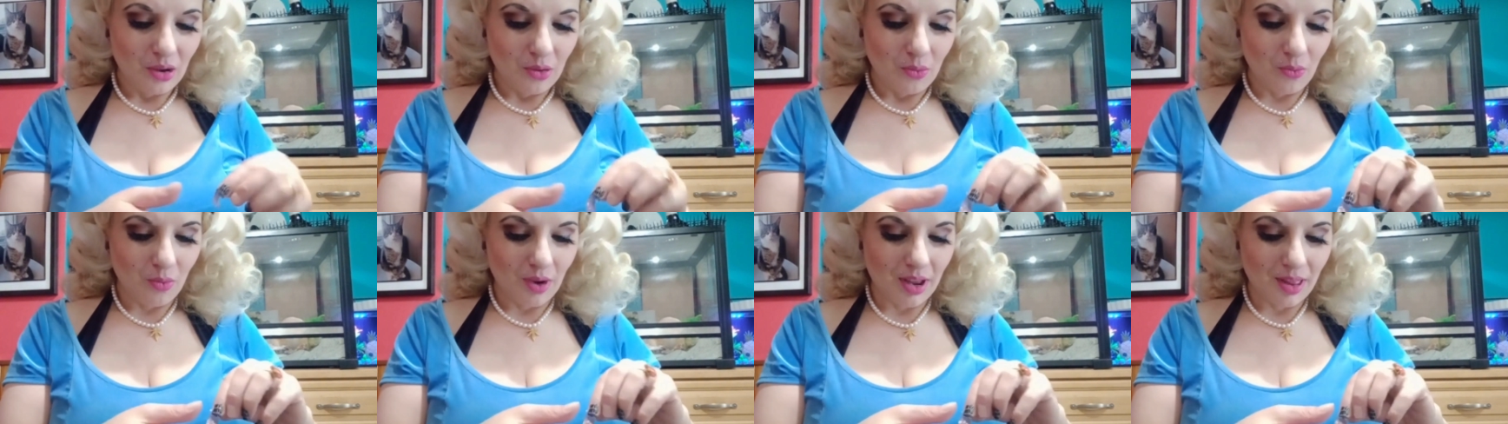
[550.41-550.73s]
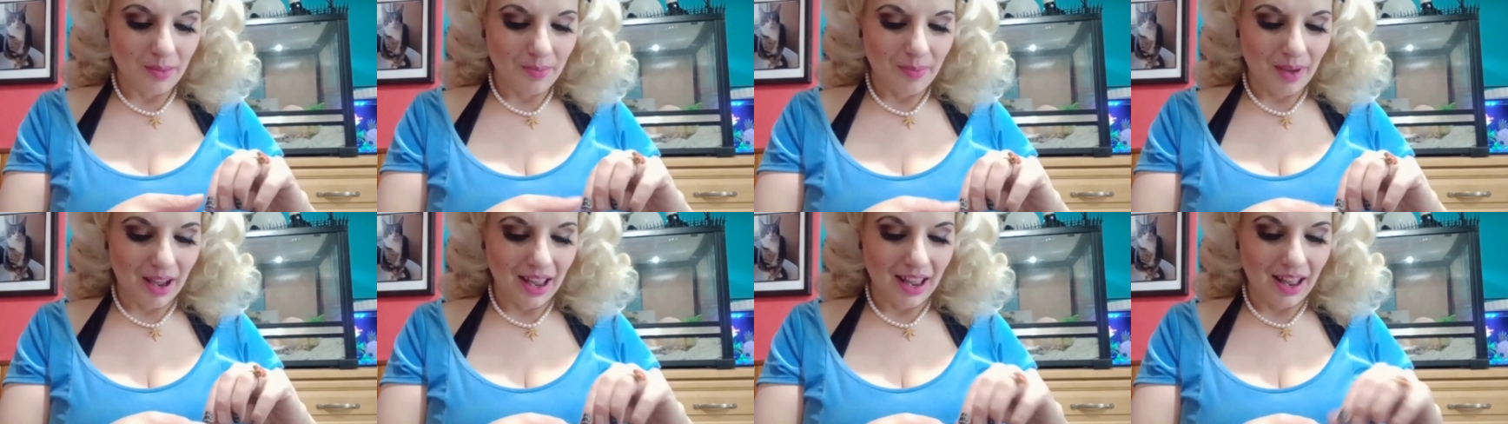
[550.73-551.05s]

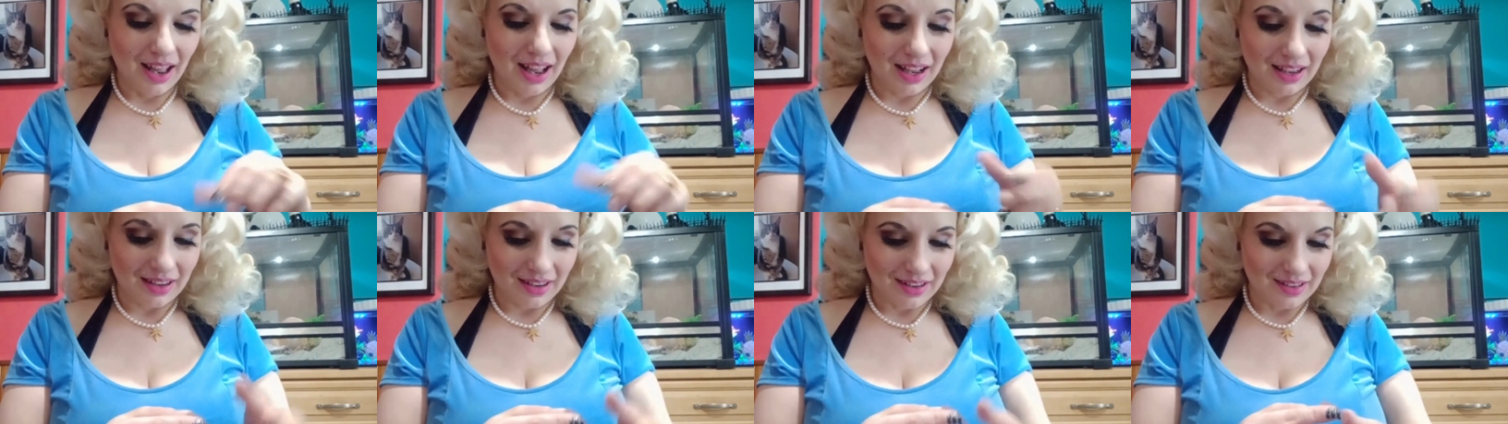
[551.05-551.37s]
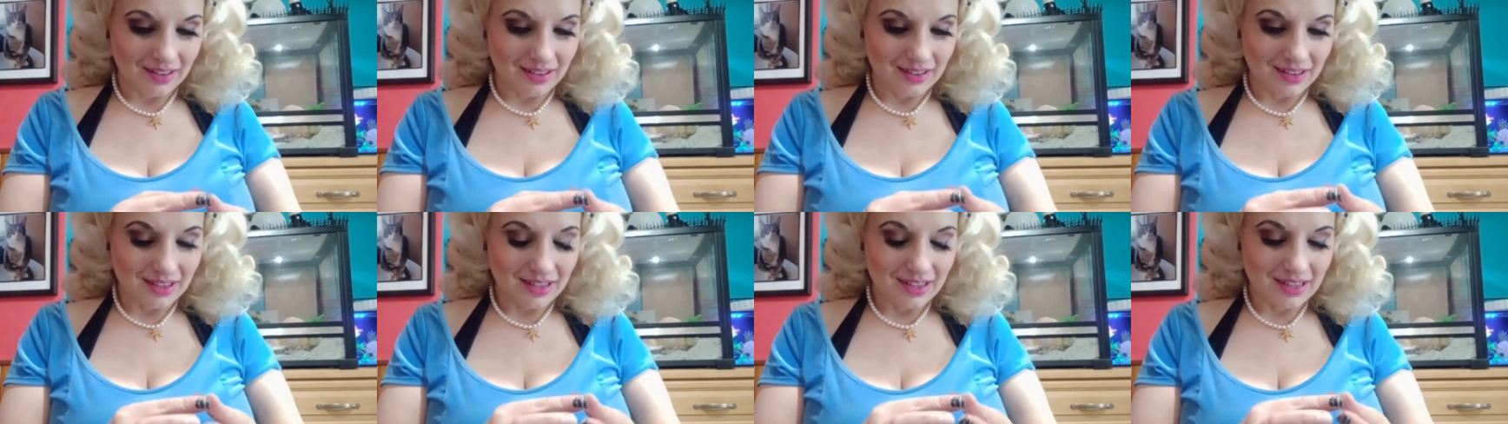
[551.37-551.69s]
with my
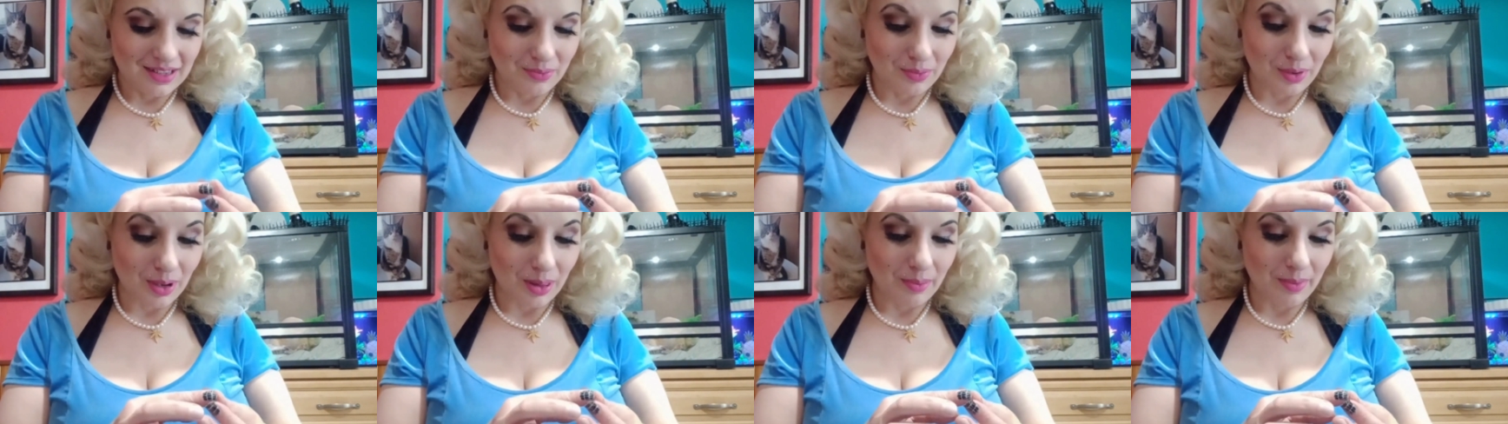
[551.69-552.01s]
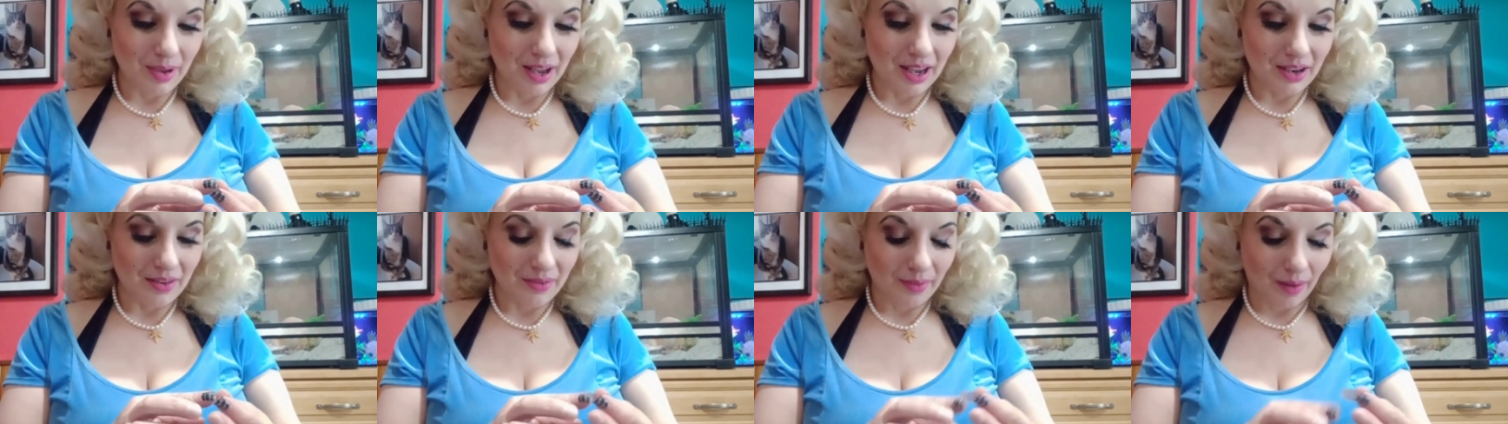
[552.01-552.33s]
uncles, with
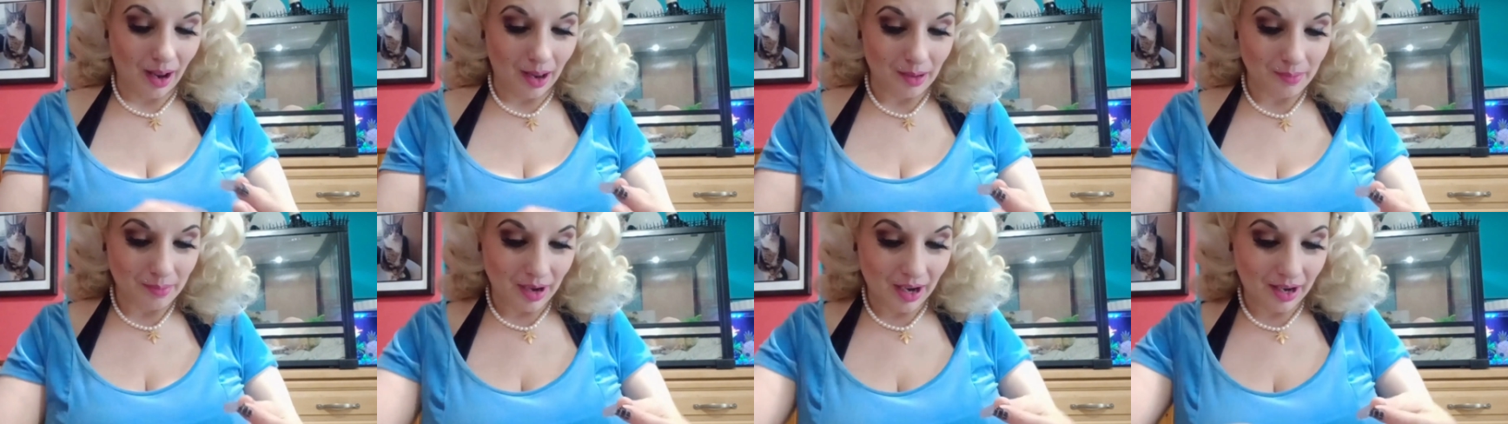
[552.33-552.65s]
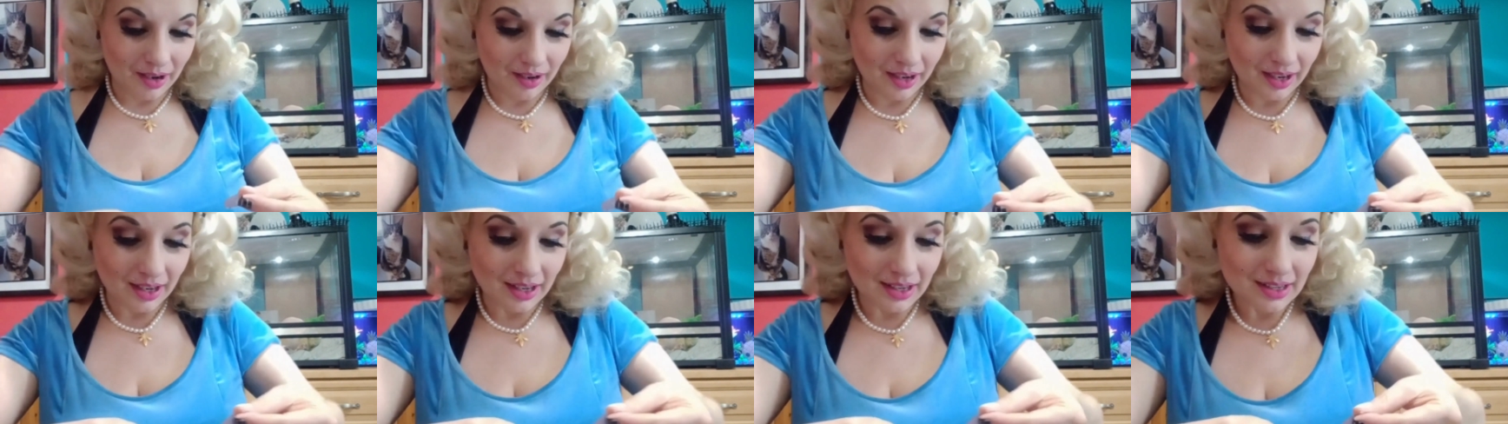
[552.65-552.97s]
my
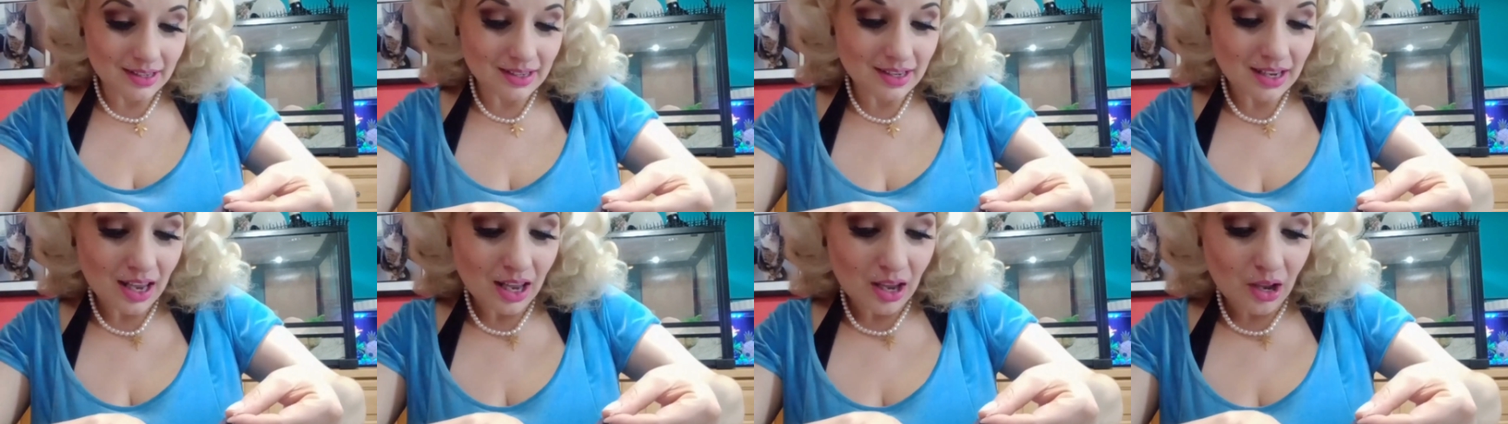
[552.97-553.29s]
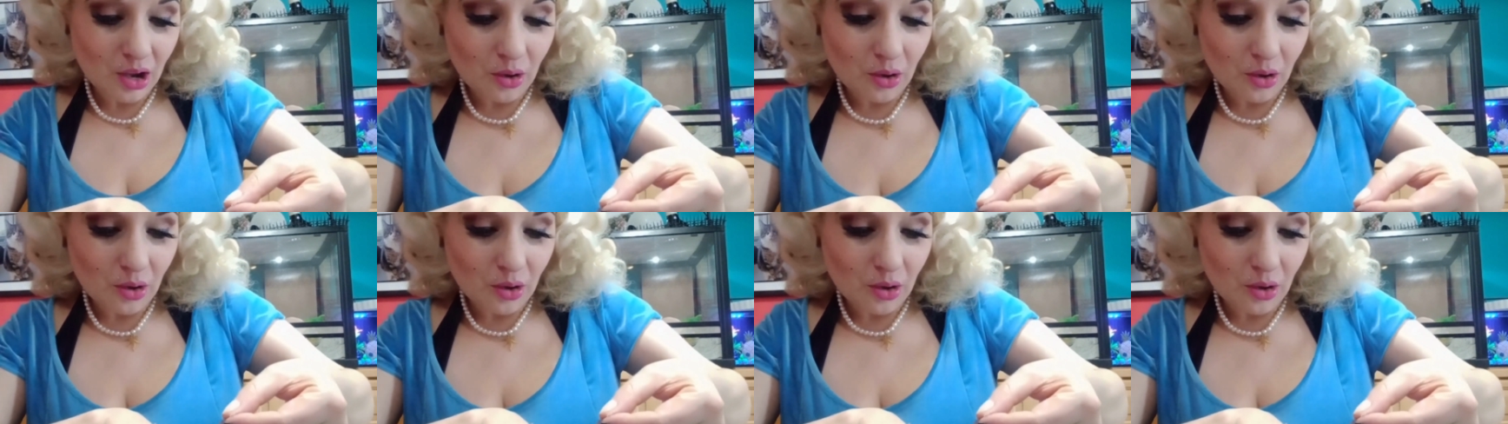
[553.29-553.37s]
grandparents,